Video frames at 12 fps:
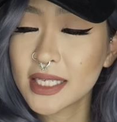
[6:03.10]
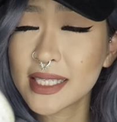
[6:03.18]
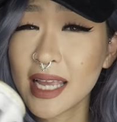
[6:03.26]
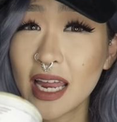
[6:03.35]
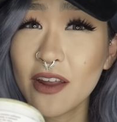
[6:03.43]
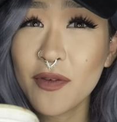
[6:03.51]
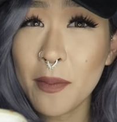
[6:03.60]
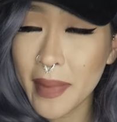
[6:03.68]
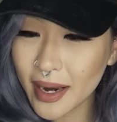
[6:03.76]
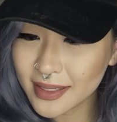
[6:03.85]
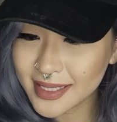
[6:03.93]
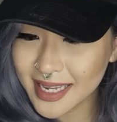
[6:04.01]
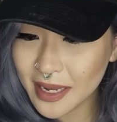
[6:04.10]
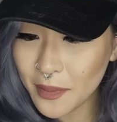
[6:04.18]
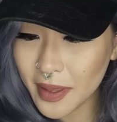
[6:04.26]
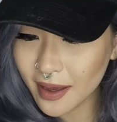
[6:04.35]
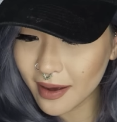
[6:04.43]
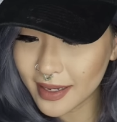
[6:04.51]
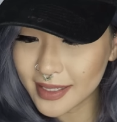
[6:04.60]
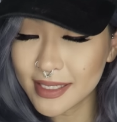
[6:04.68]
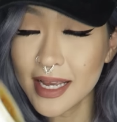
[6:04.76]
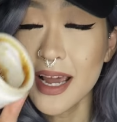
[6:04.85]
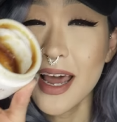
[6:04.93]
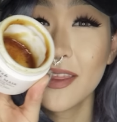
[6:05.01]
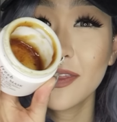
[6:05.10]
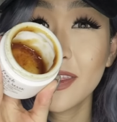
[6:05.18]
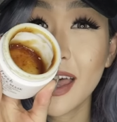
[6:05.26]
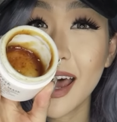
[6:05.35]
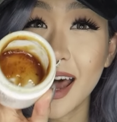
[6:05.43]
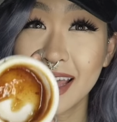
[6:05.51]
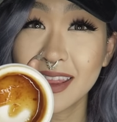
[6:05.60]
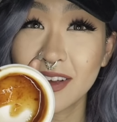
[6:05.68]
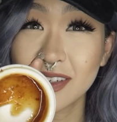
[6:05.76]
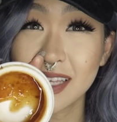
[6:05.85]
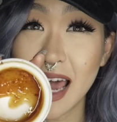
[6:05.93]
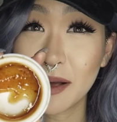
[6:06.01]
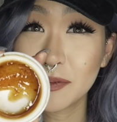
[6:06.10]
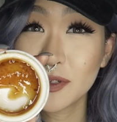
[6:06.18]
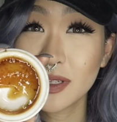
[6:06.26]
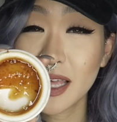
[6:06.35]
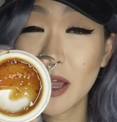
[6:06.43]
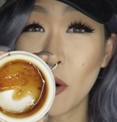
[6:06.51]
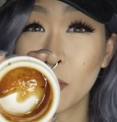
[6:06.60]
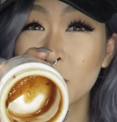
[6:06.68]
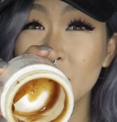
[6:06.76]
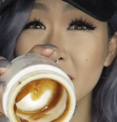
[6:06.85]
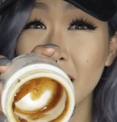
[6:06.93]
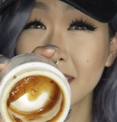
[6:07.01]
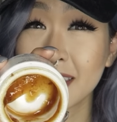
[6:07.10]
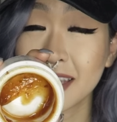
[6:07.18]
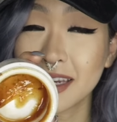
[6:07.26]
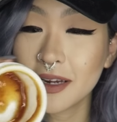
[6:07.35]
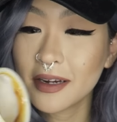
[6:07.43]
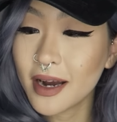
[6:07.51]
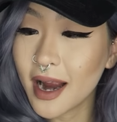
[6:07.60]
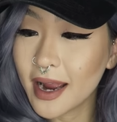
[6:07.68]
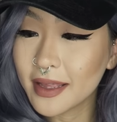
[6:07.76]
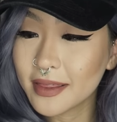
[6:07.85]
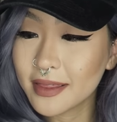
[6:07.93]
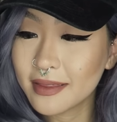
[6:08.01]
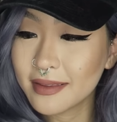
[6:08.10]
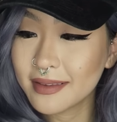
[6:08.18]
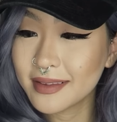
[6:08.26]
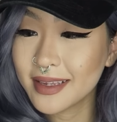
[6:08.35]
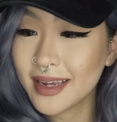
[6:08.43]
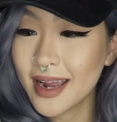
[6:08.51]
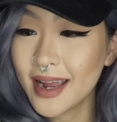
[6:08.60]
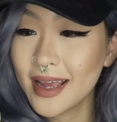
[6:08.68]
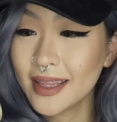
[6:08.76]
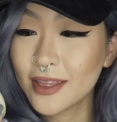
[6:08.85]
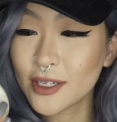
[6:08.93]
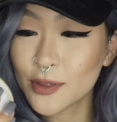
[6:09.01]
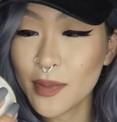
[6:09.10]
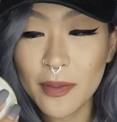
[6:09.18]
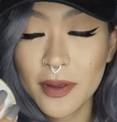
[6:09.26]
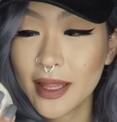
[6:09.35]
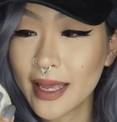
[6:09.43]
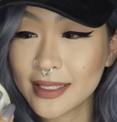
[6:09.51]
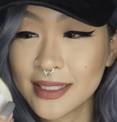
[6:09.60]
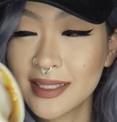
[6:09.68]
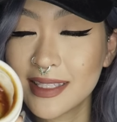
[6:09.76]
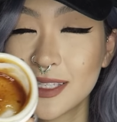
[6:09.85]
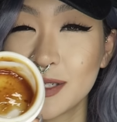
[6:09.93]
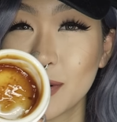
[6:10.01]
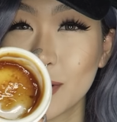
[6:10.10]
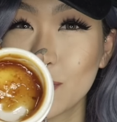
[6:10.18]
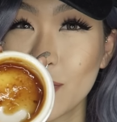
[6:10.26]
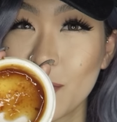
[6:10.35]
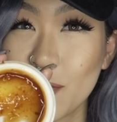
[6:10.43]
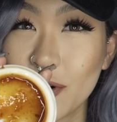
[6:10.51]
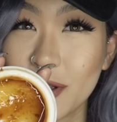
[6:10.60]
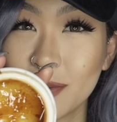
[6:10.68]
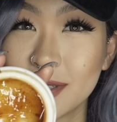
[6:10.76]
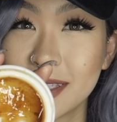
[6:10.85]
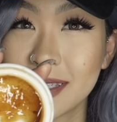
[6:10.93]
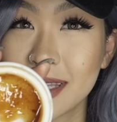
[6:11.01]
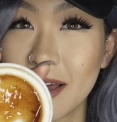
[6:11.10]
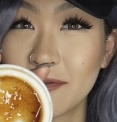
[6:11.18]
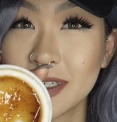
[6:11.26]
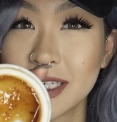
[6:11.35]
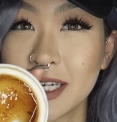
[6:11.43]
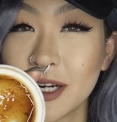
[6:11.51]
This is kind of embarrassing because there's absolutely almost nothing in here. There's maybe like two or three more uses left in